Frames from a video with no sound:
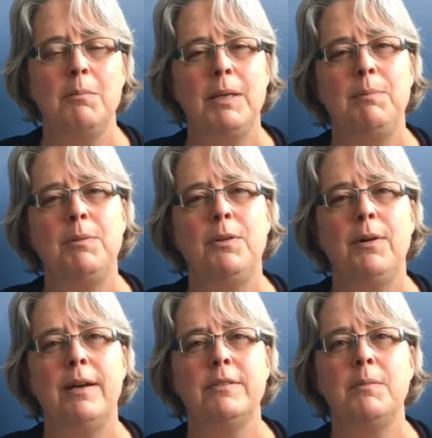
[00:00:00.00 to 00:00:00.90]
people who
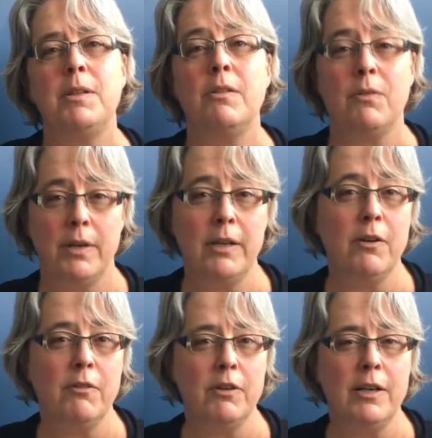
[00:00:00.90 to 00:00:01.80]
have some authority
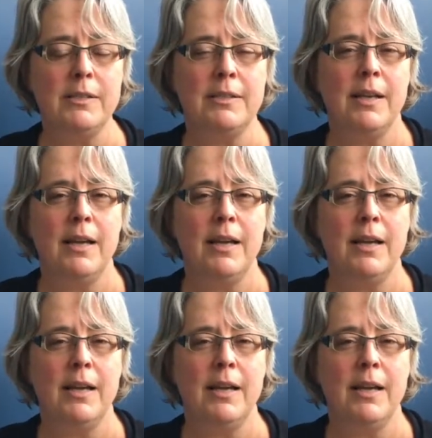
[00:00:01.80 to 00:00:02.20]
over us.